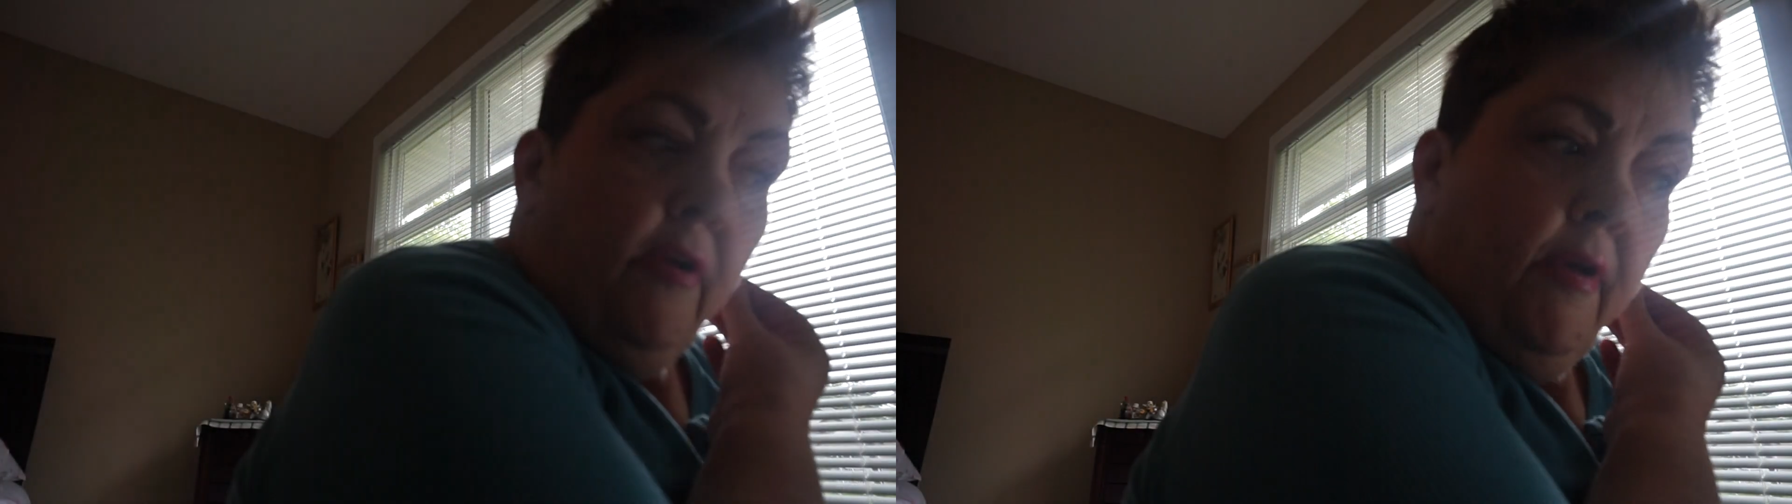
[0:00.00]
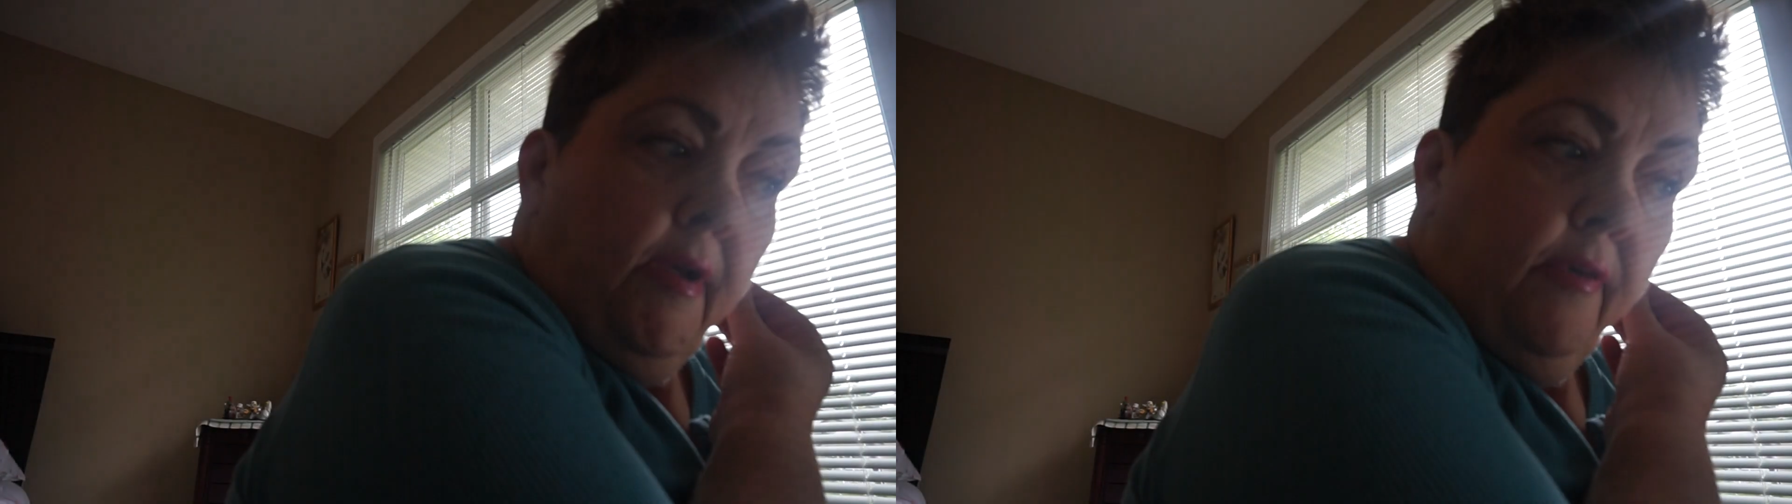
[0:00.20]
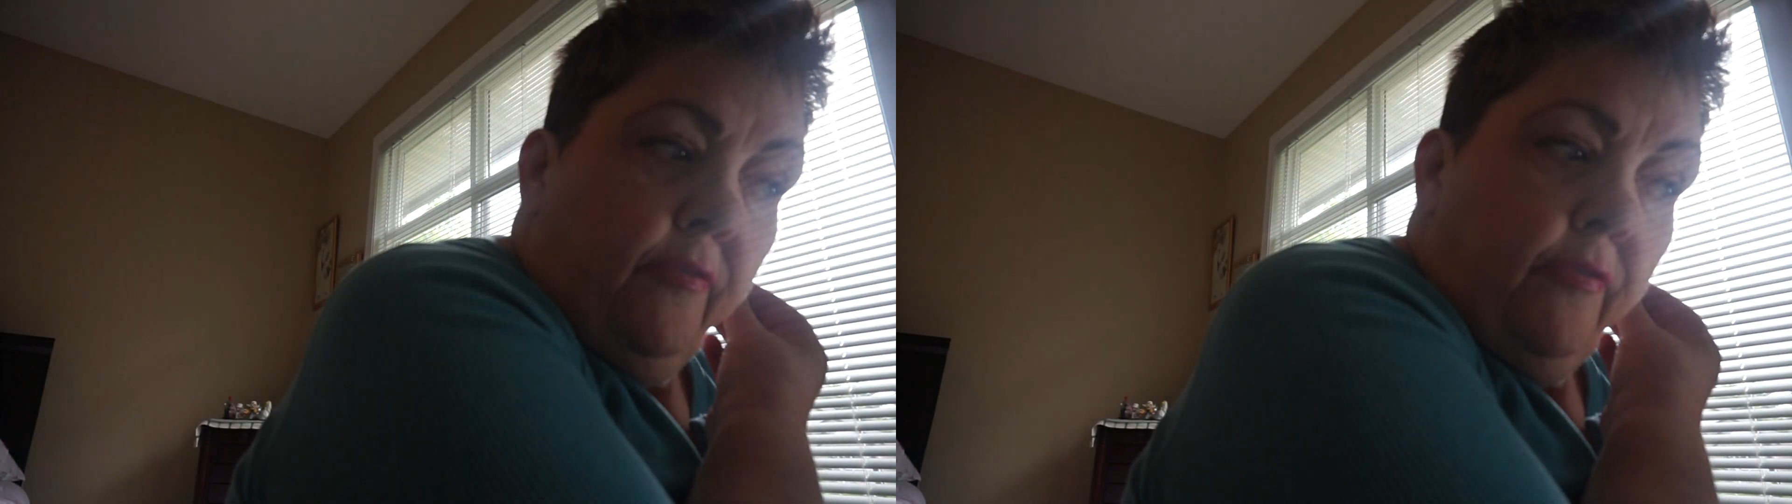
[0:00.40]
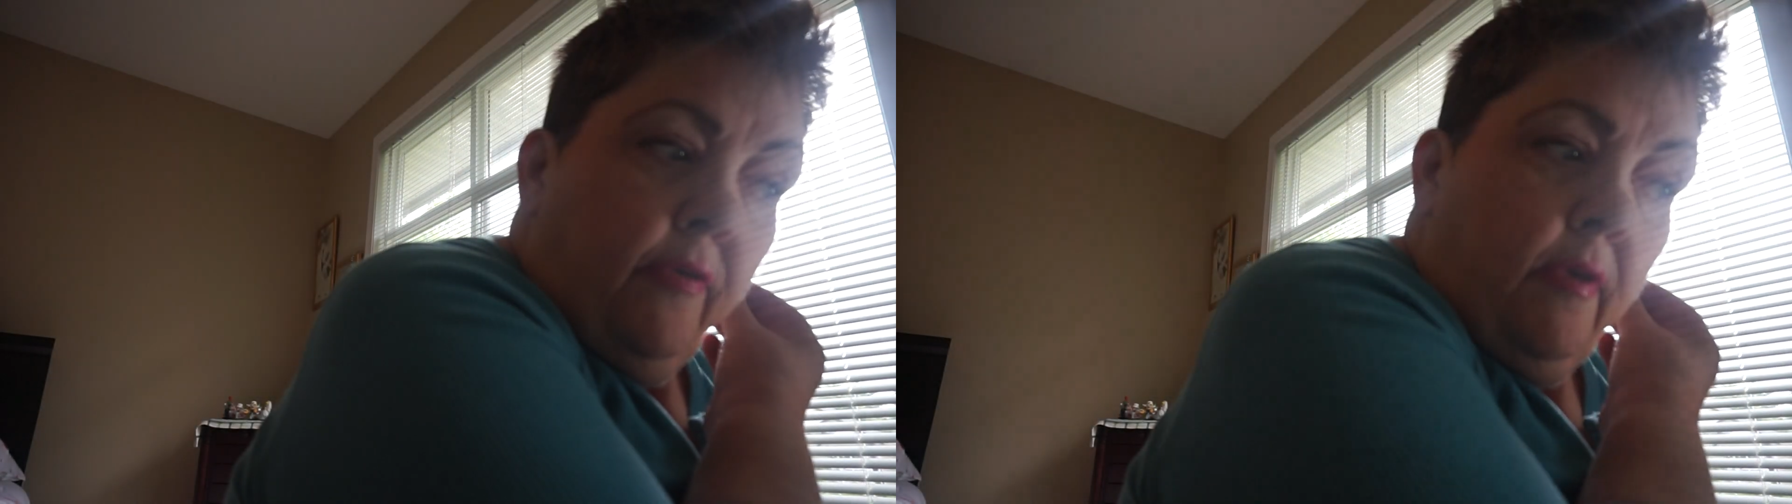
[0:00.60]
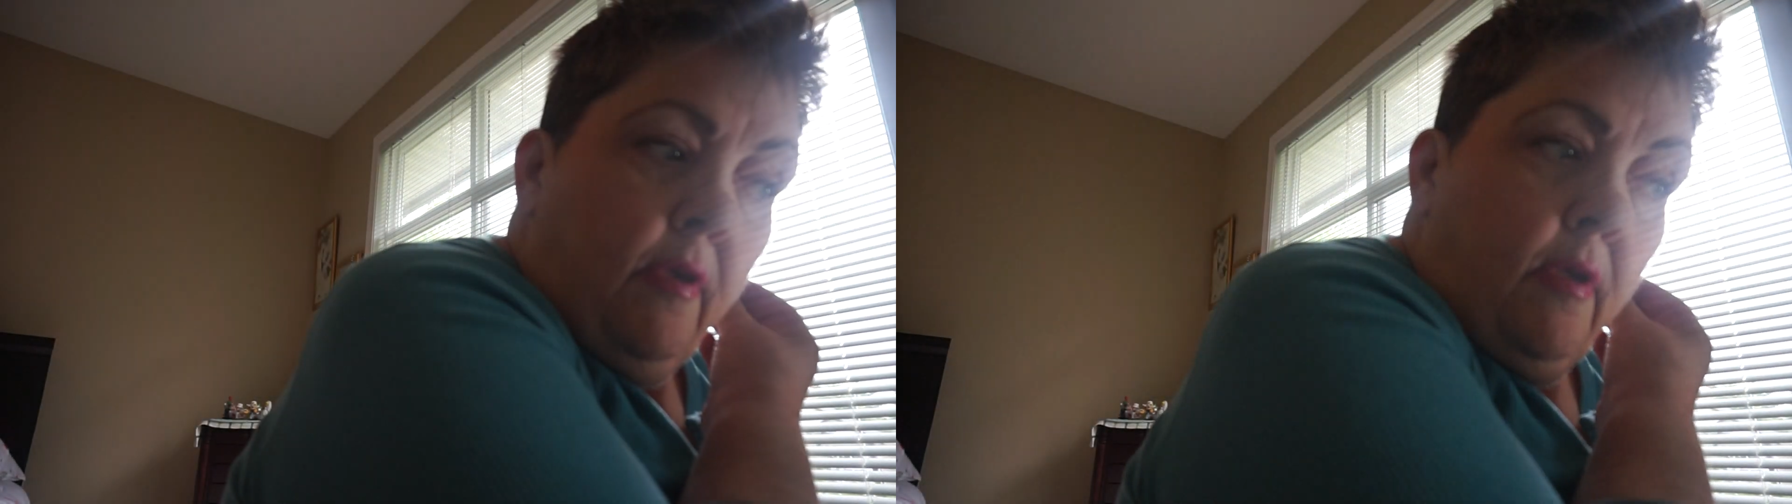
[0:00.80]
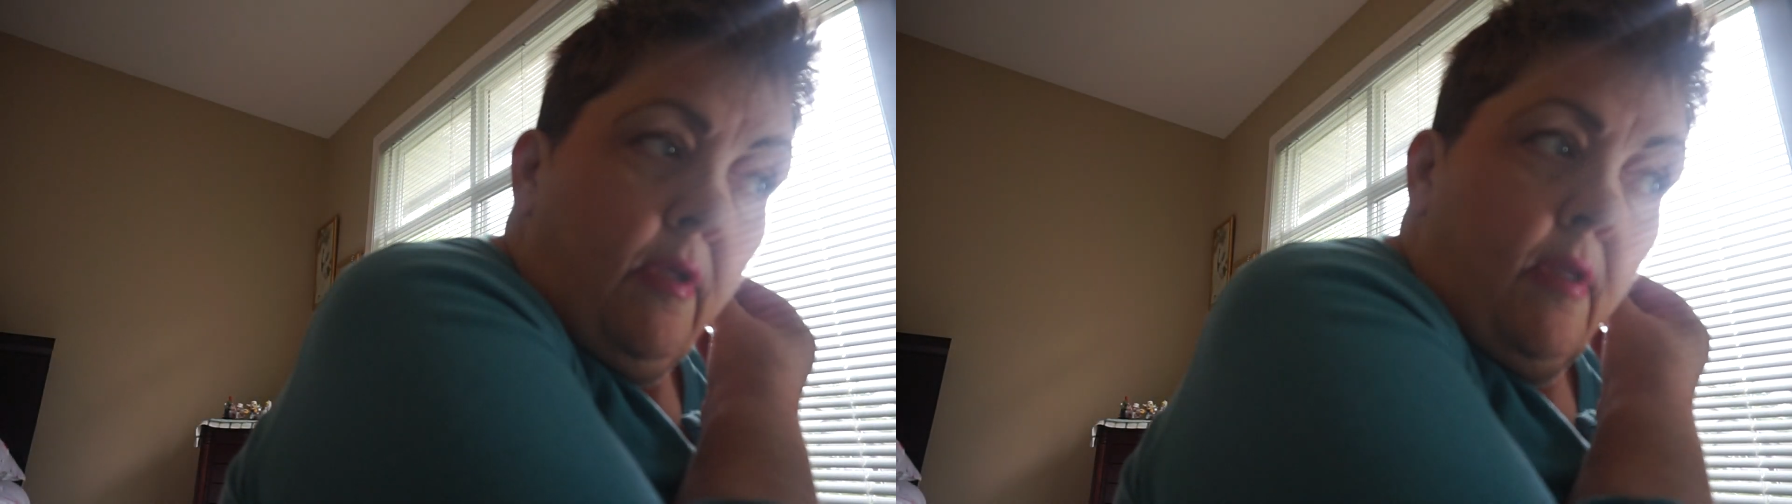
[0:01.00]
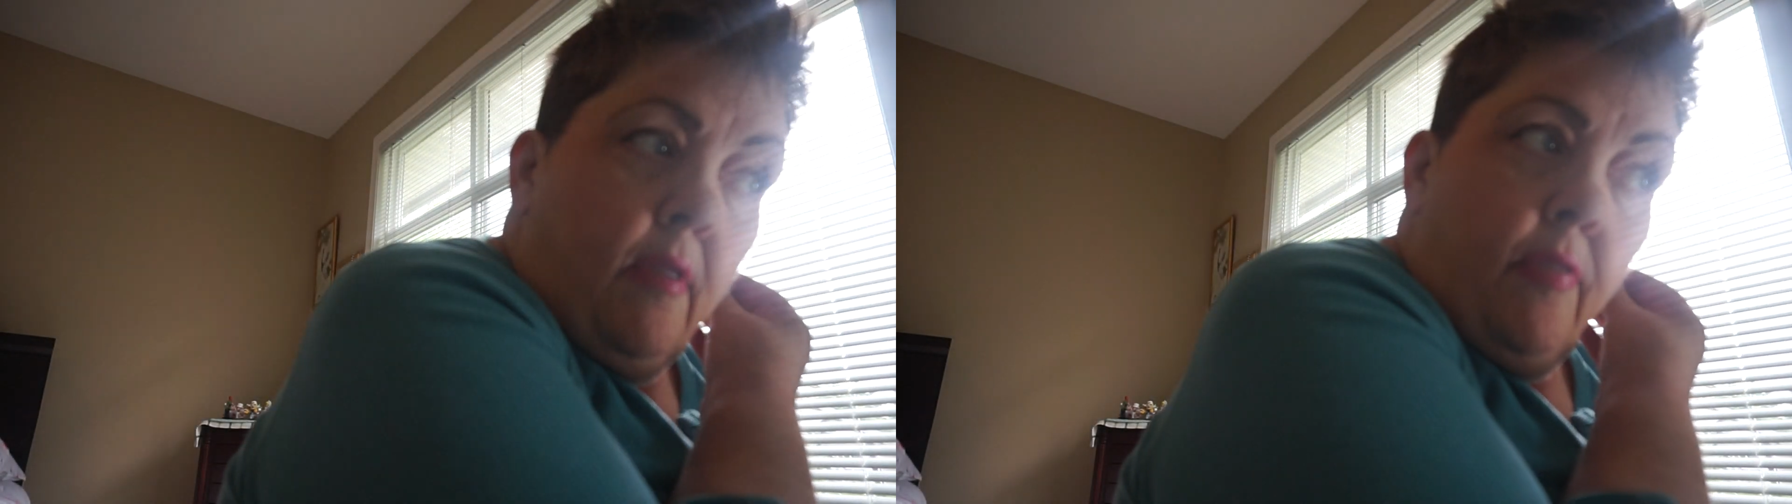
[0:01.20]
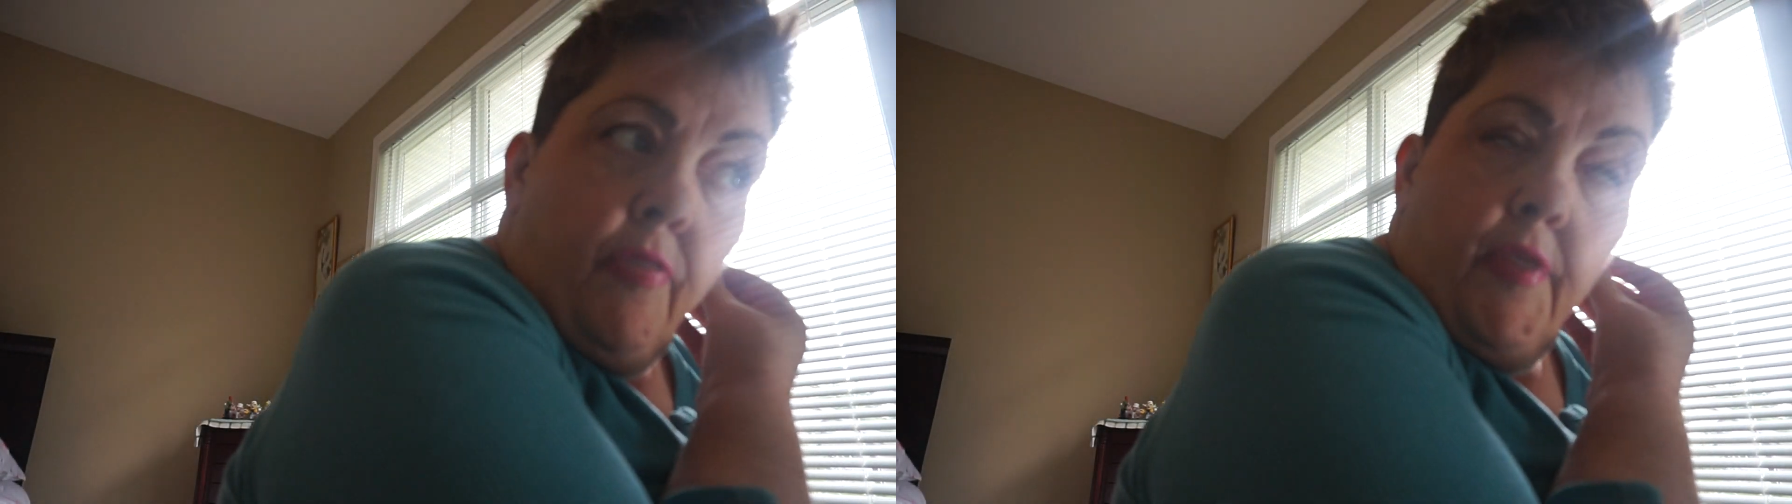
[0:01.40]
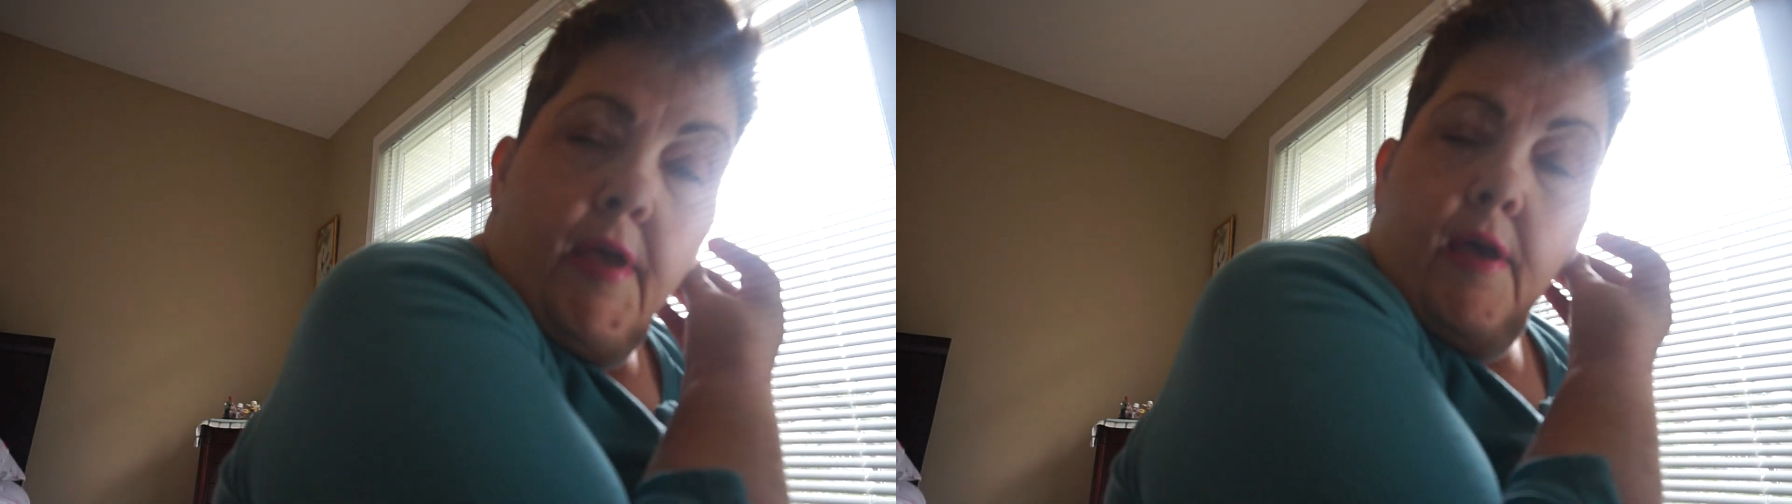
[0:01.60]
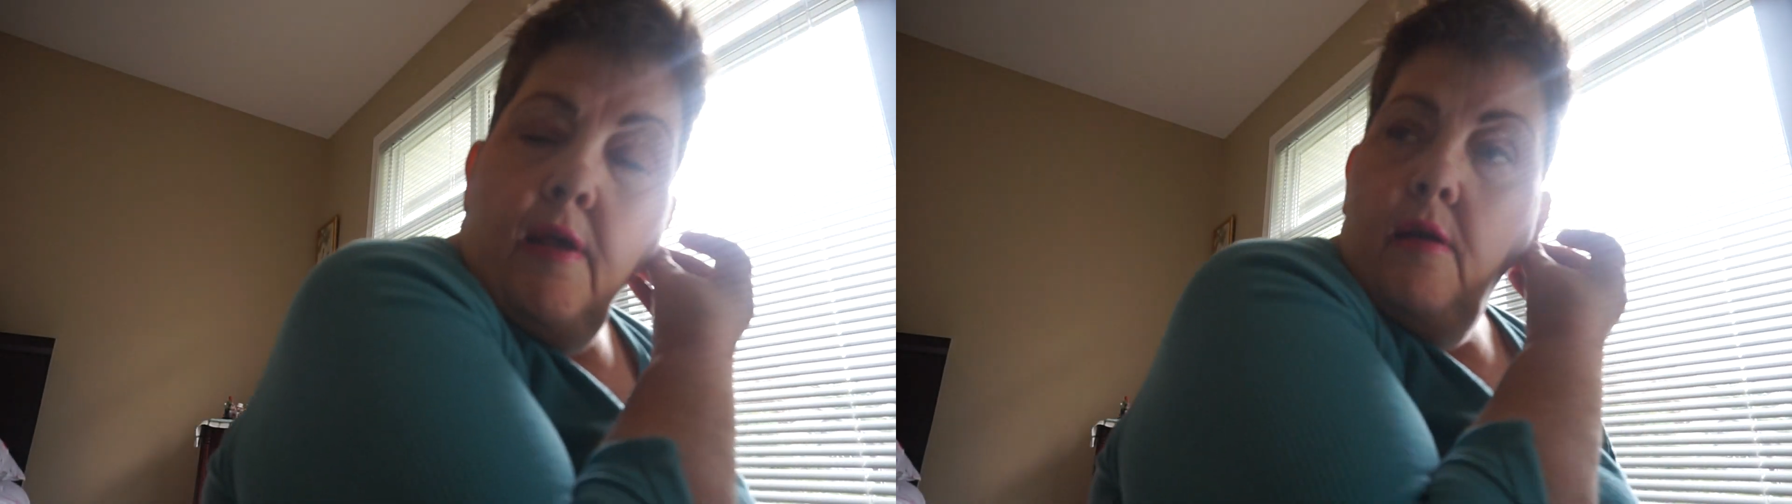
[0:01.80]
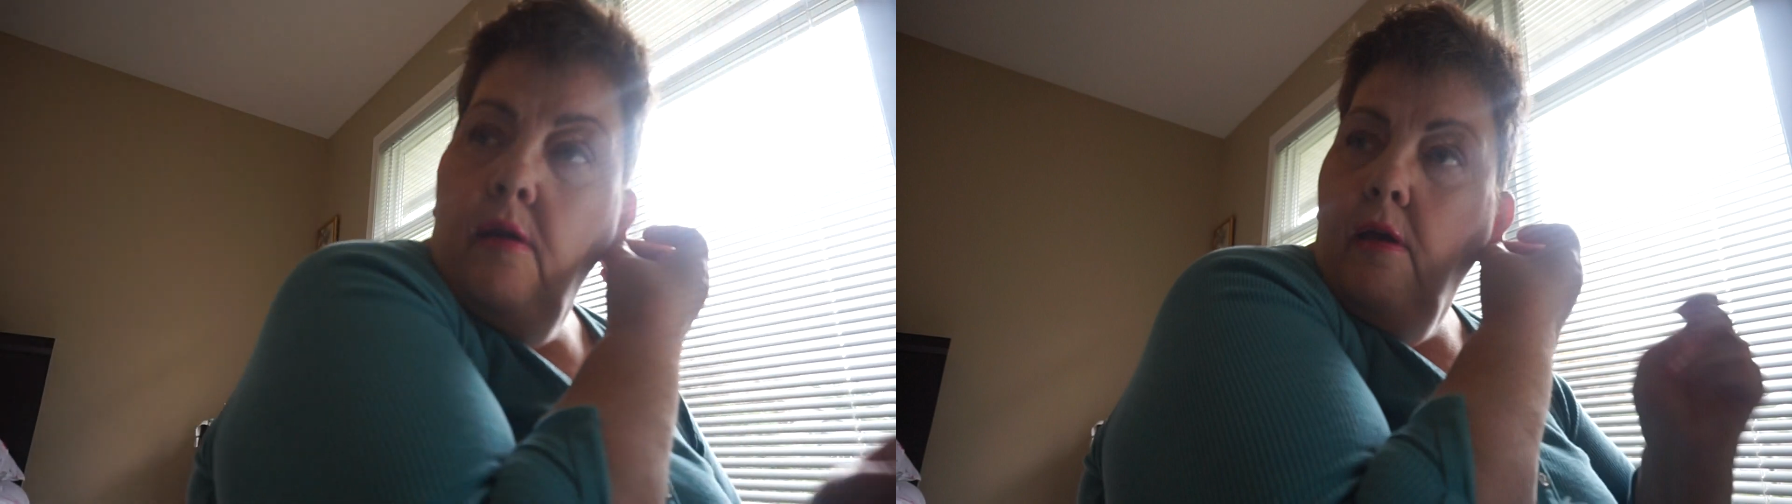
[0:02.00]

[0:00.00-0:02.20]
earrings that